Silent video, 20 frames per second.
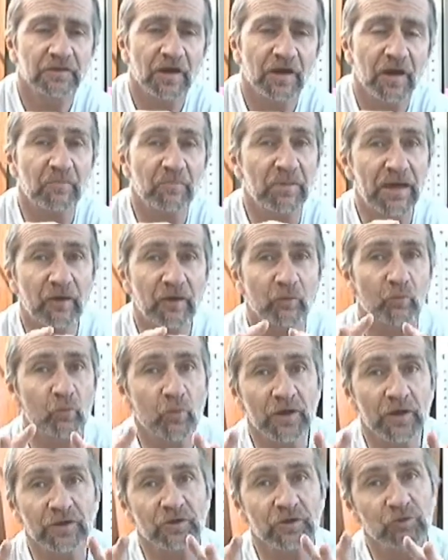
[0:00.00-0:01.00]
about
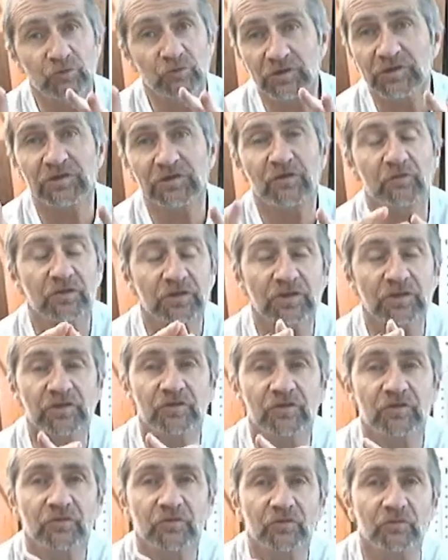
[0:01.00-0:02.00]
what you did or
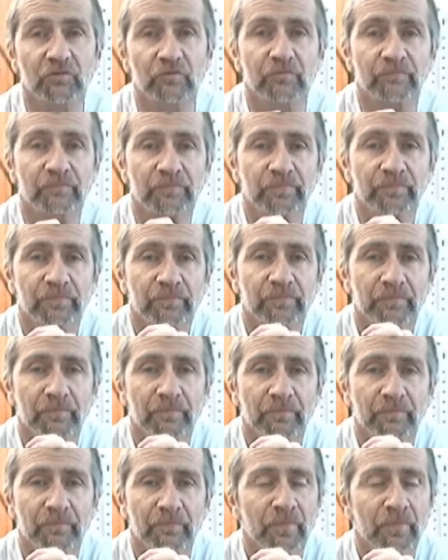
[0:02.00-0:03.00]
didn't do.
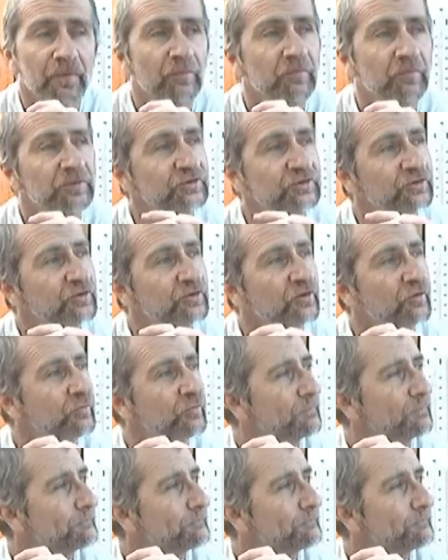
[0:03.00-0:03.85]
But you know,